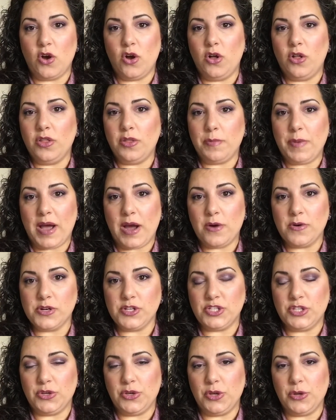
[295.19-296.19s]
All the power
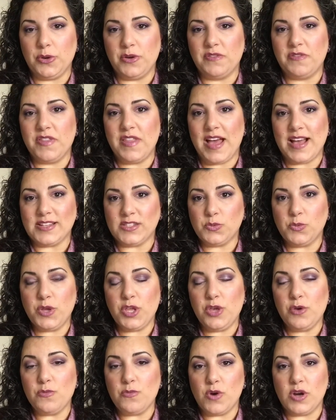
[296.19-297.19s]
to you if that's
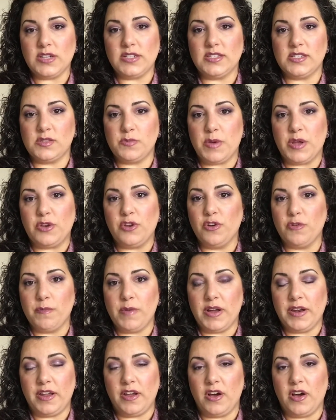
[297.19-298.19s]
what you want to spend your
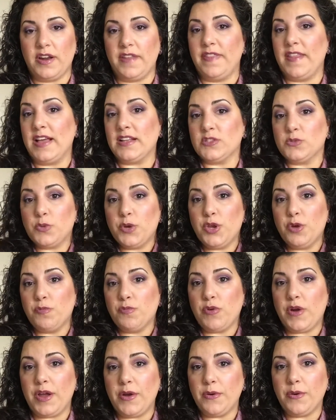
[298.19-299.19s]
money on and that's what your
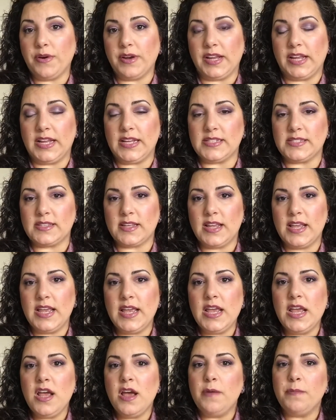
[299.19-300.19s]
priority is.
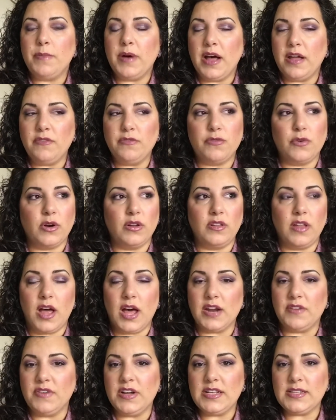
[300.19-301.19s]
But for a
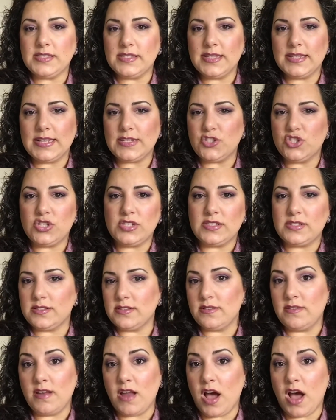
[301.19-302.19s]
lot of us, that's
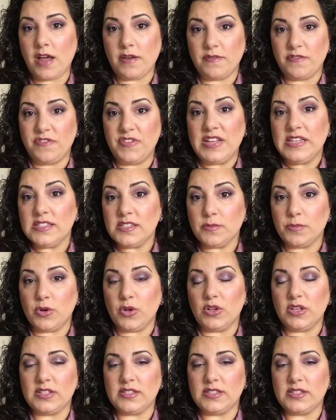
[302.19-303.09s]
just not feasible.